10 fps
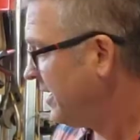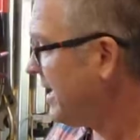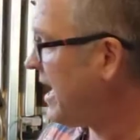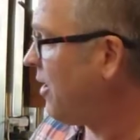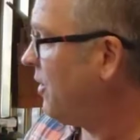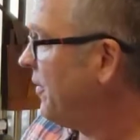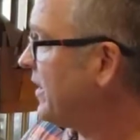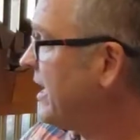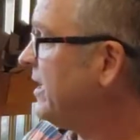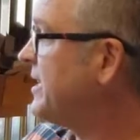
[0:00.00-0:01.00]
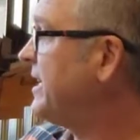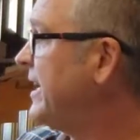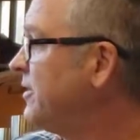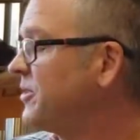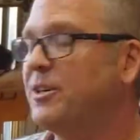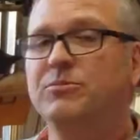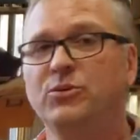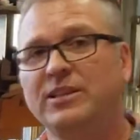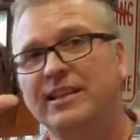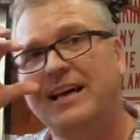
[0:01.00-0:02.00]
Now, the Kelly Kettle comes
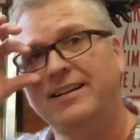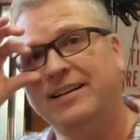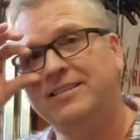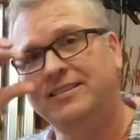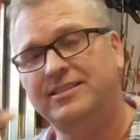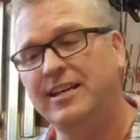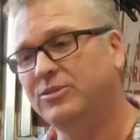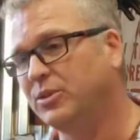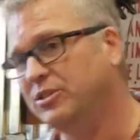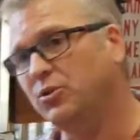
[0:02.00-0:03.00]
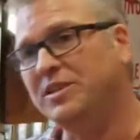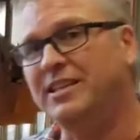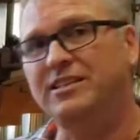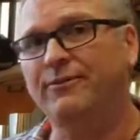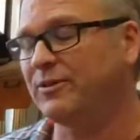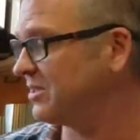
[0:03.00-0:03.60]
with a lot of nice accessories. You can get different